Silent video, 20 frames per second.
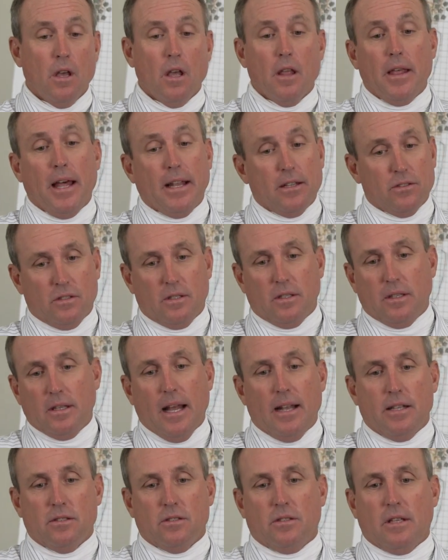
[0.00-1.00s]
That
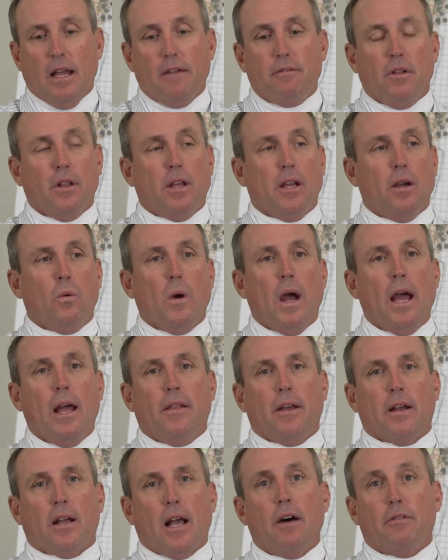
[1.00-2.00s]
is definitely a way
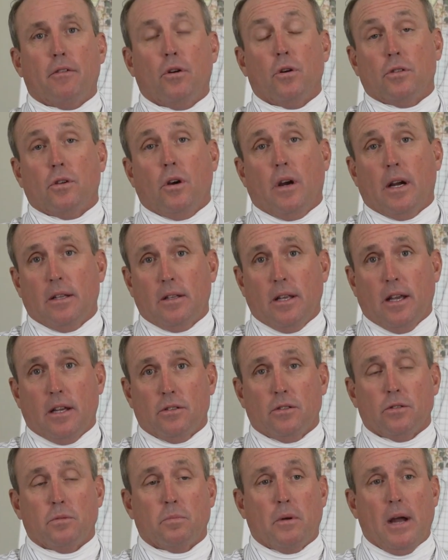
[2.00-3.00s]
that golf course
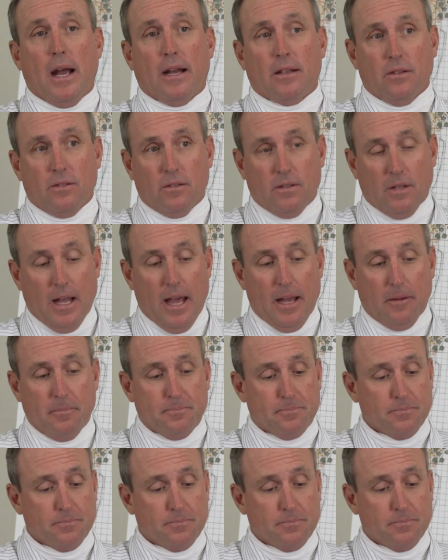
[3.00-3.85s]
architecture is practiced today.